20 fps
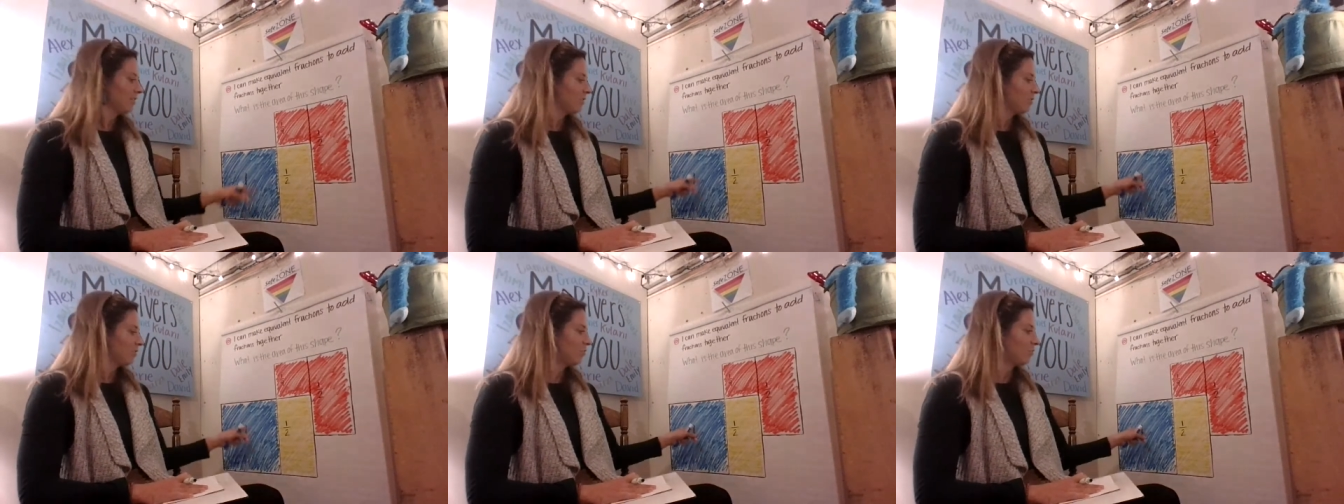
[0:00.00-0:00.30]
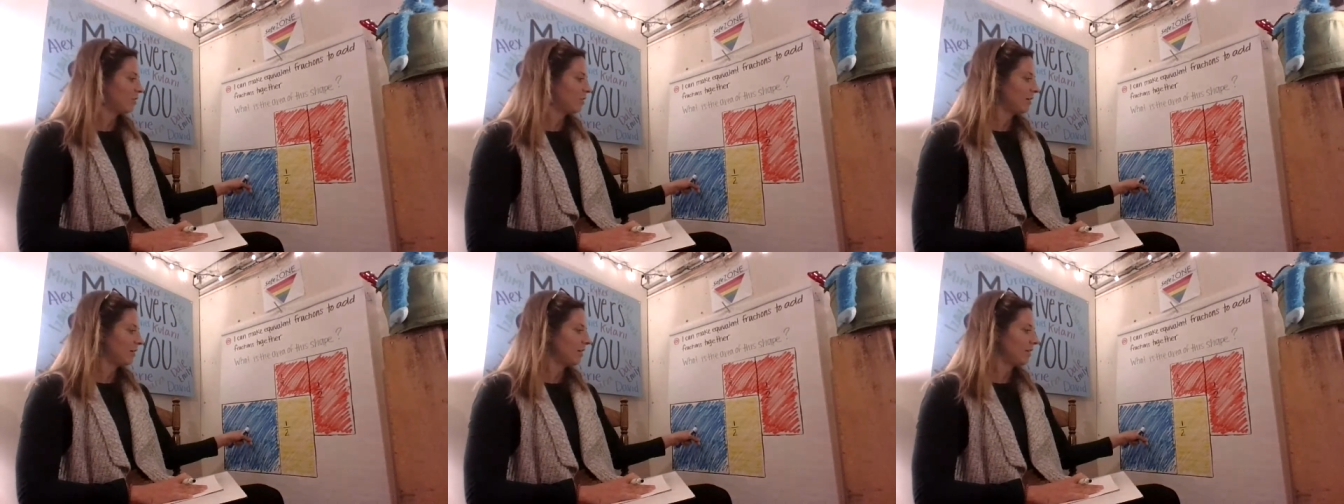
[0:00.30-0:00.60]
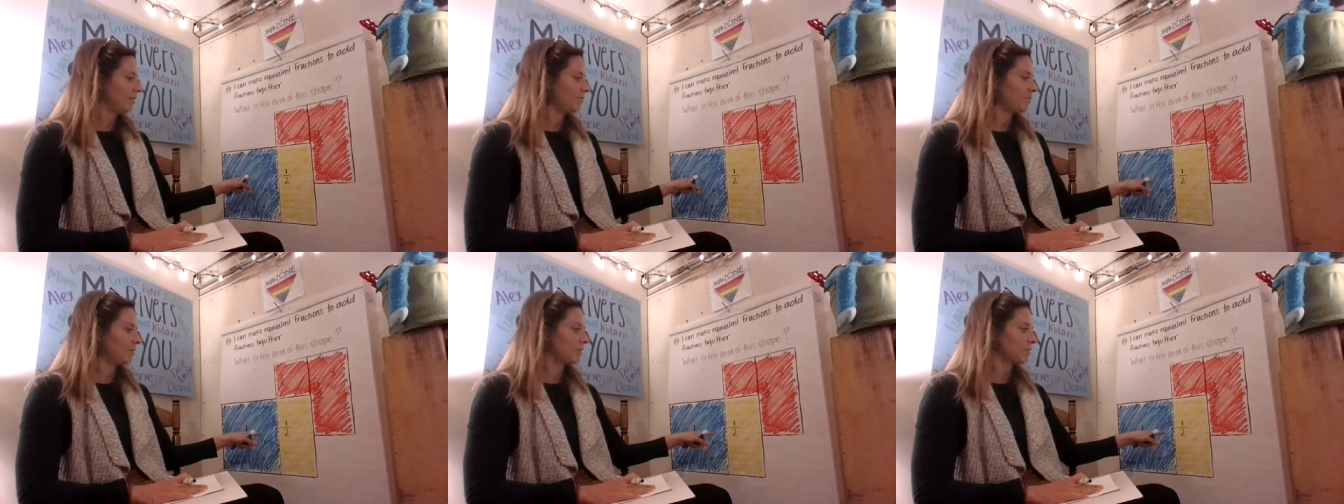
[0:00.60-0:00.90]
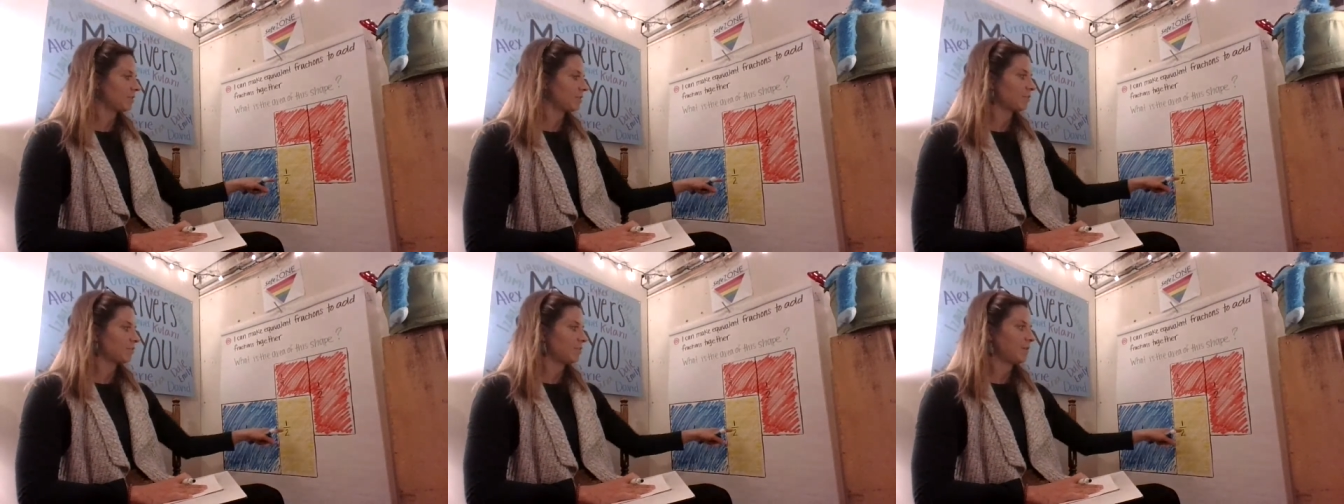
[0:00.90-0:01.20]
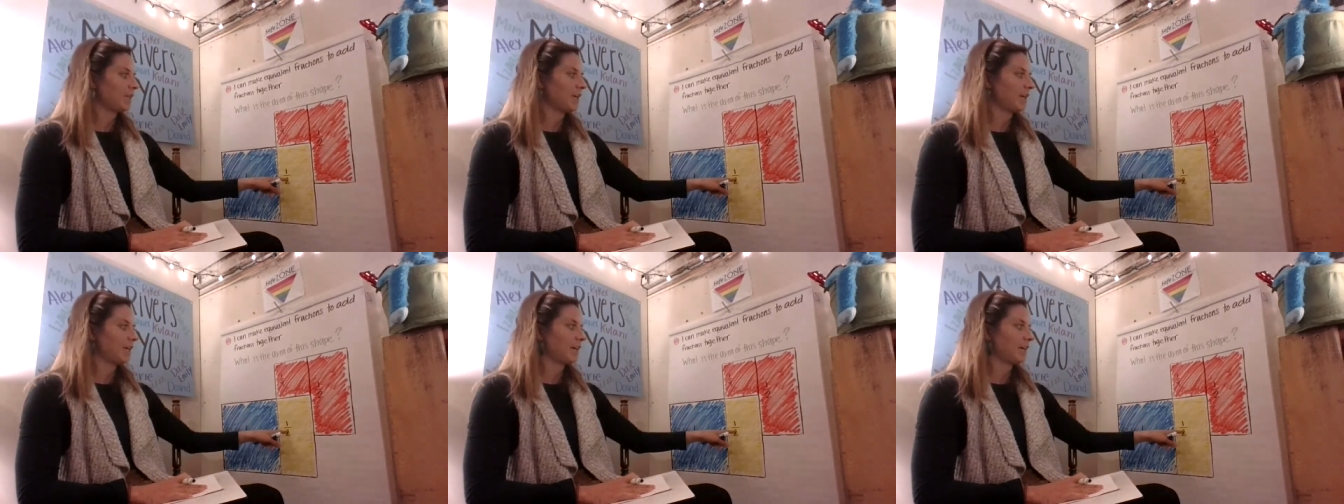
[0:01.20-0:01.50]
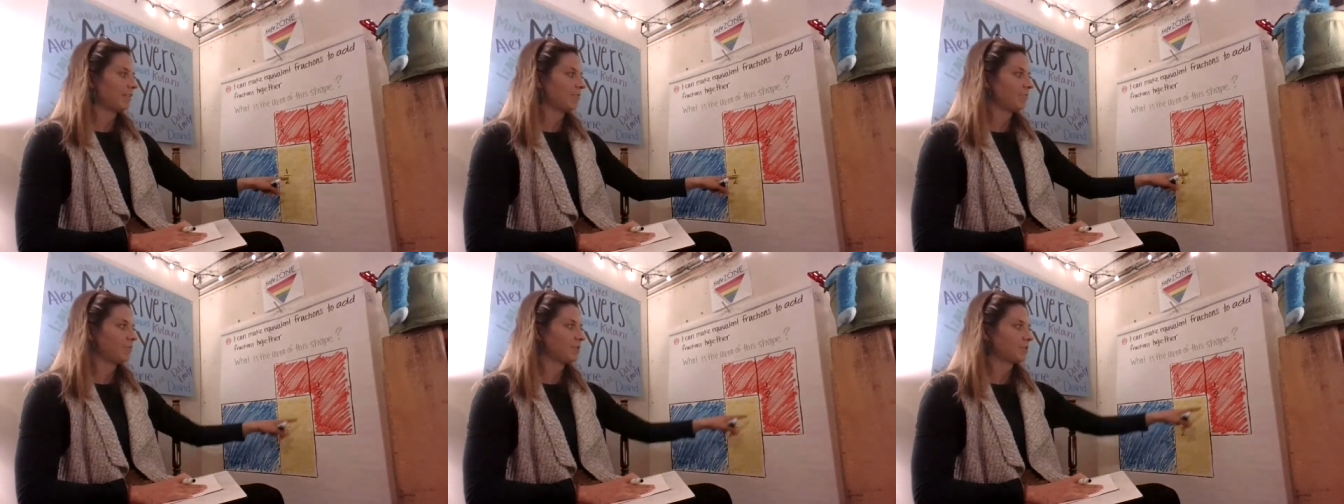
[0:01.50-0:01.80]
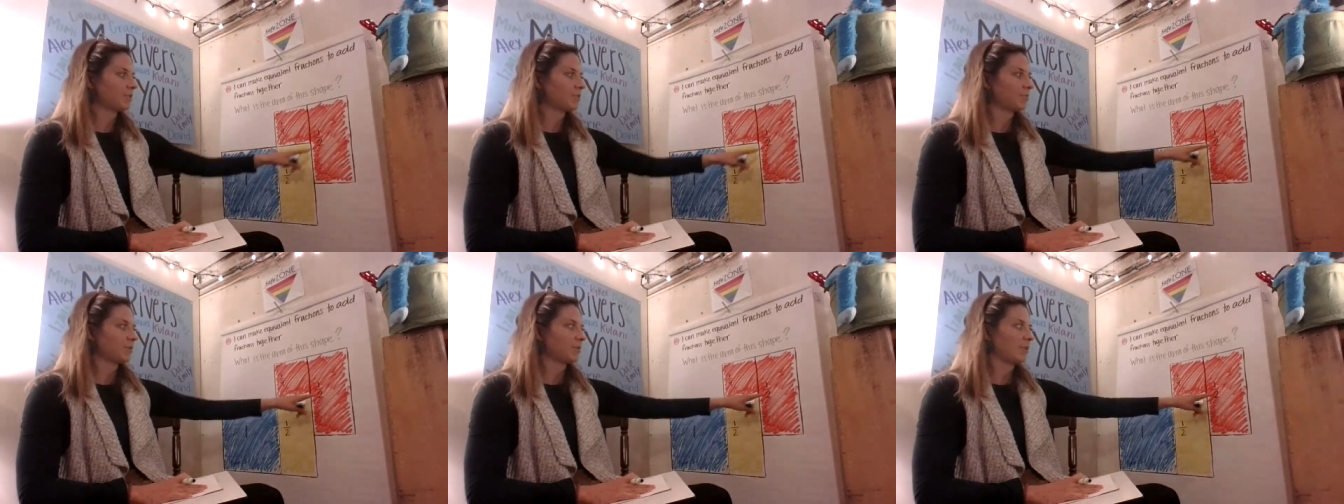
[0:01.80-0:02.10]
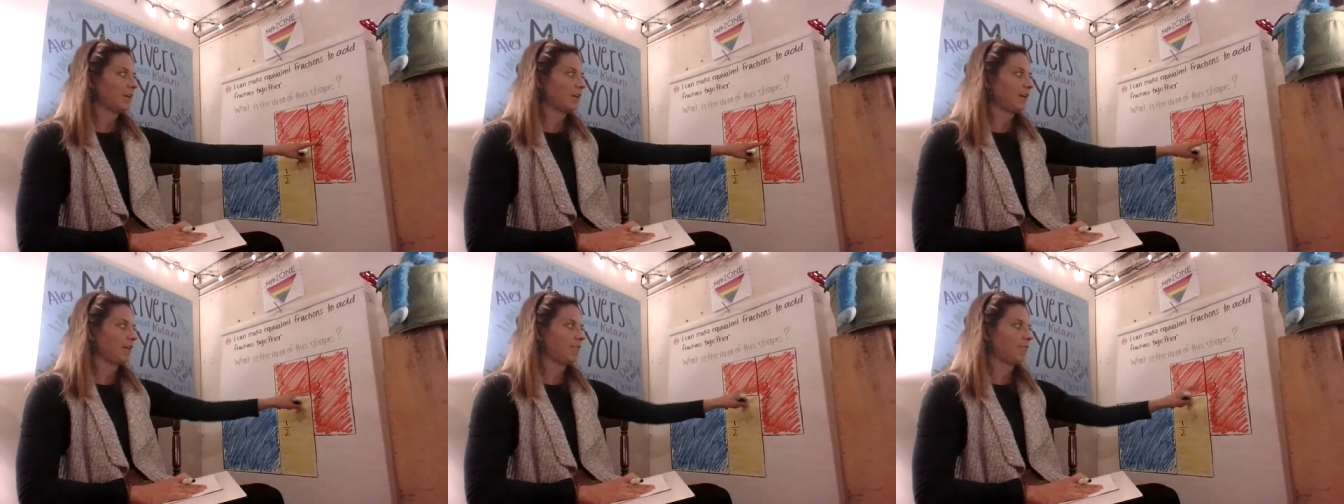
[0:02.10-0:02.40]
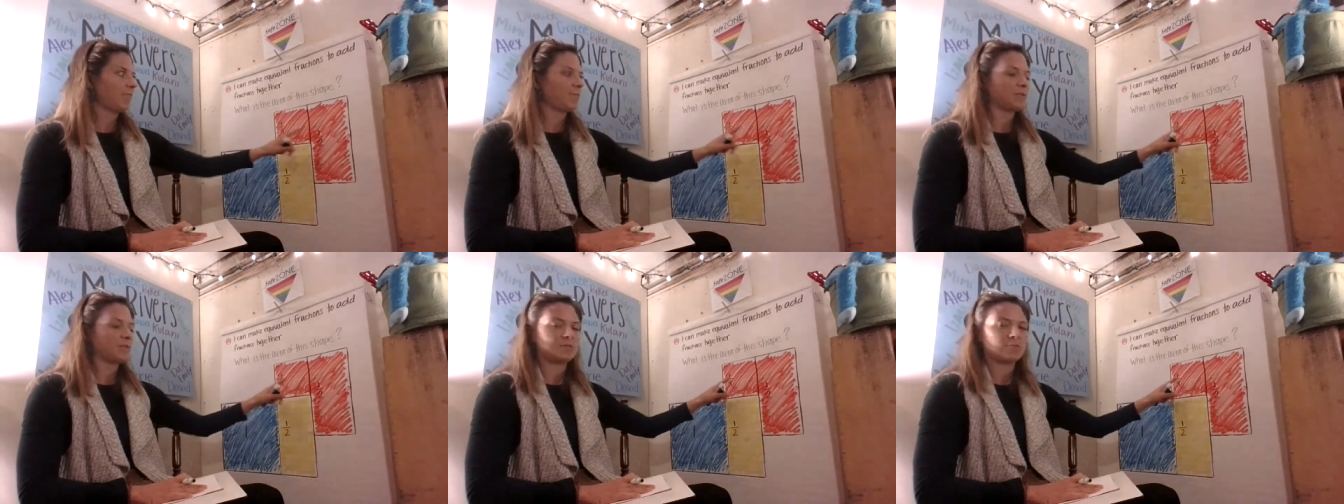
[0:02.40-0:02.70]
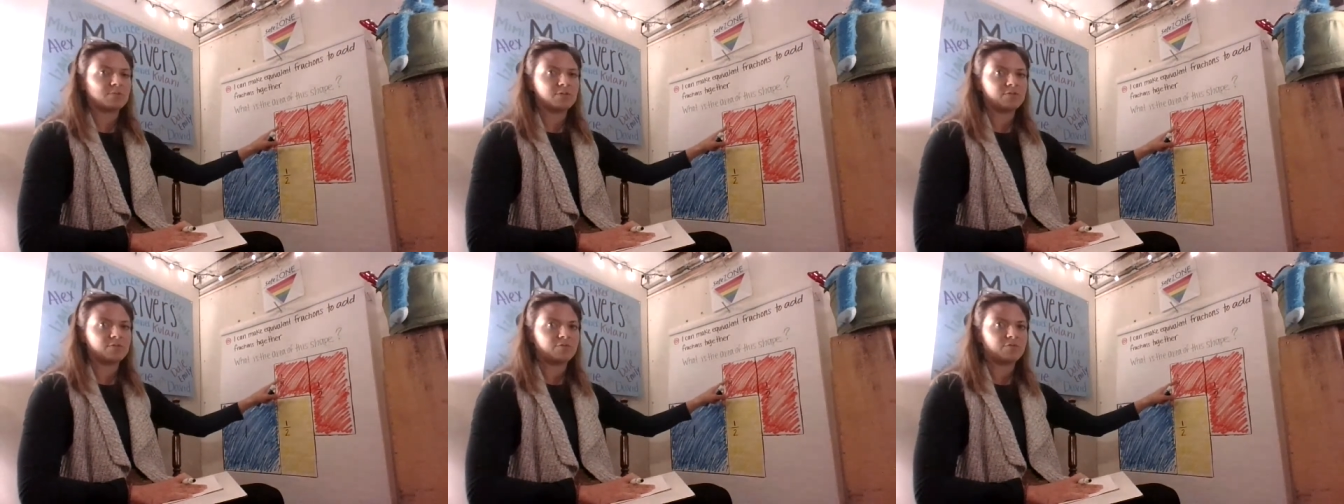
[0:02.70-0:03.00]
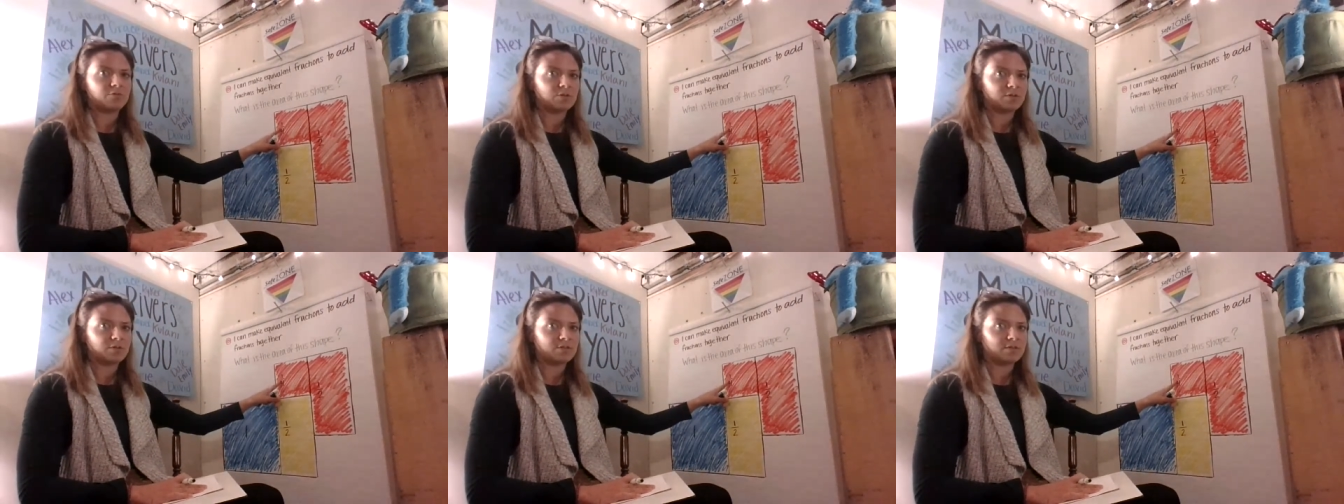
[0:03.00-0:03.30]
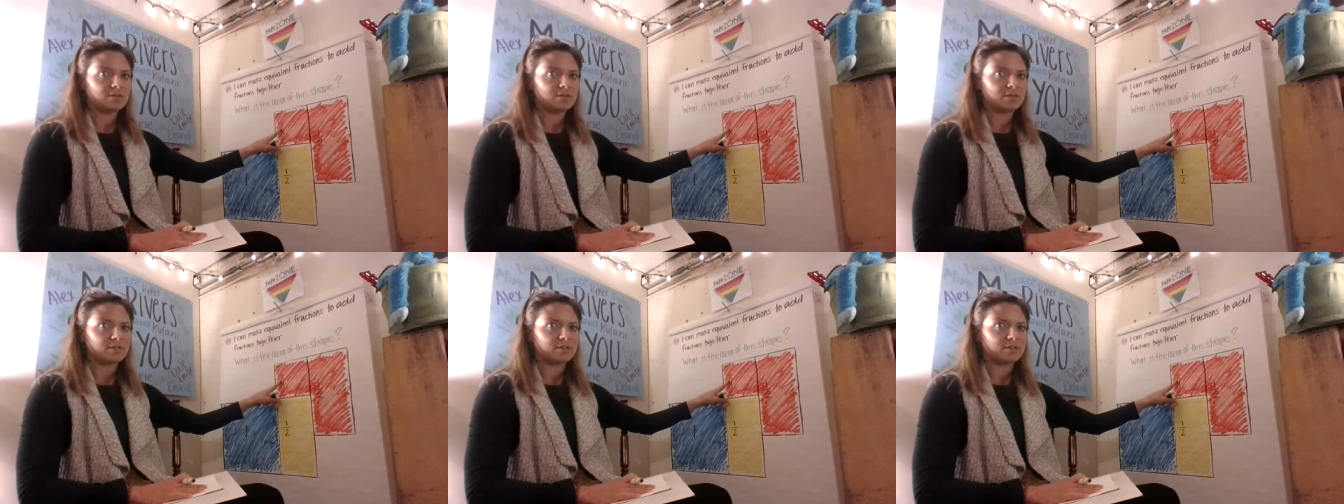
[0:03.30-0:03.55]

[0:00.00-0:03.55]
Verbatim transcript: one plus one half plus one half plus one fourth.